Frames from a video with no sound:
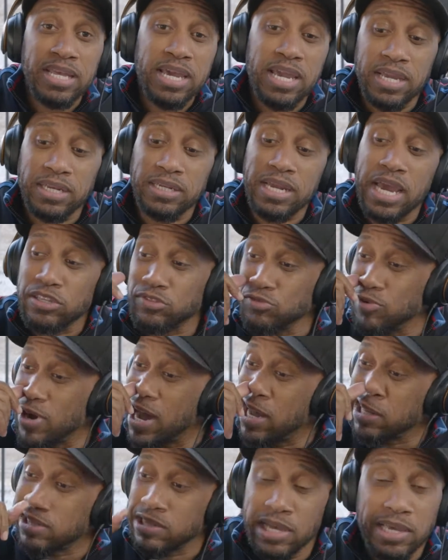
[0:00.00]

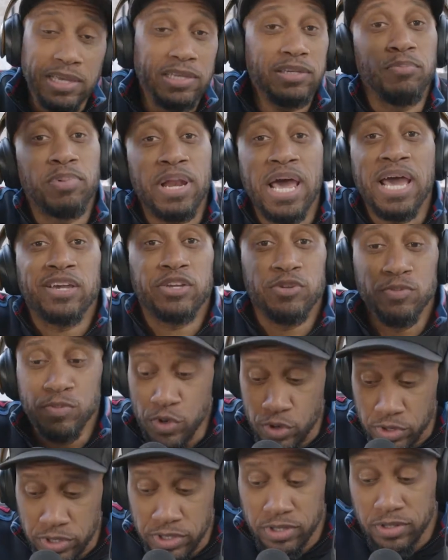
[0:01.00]
I think the black
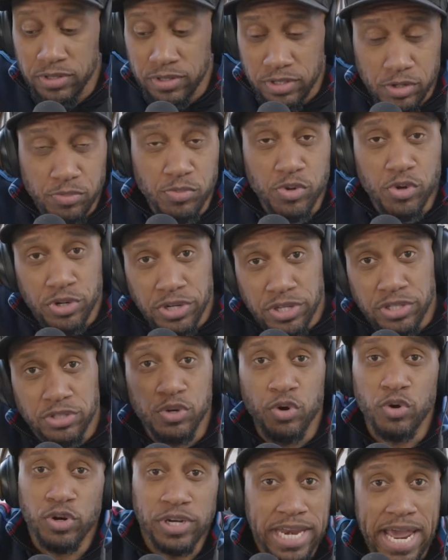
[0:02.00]
community is
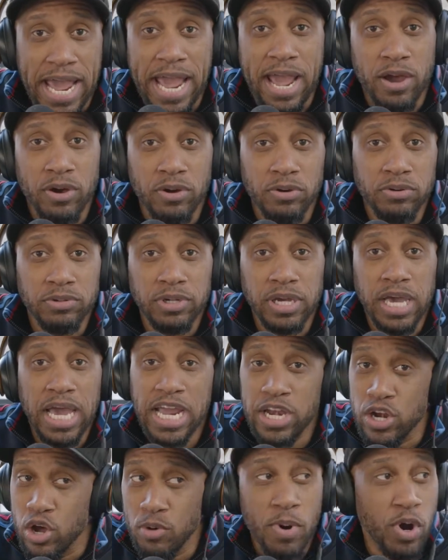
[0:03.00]
going down.
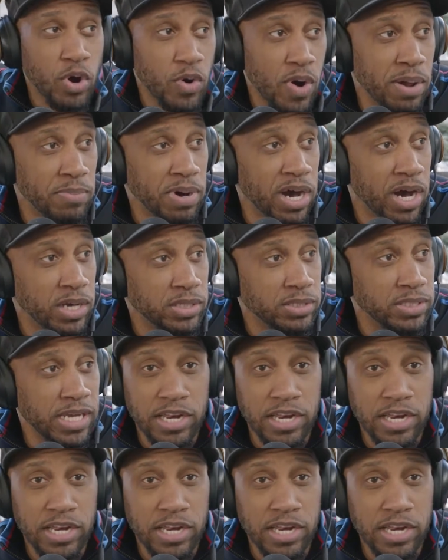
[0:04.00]
Ain't no more grandmas.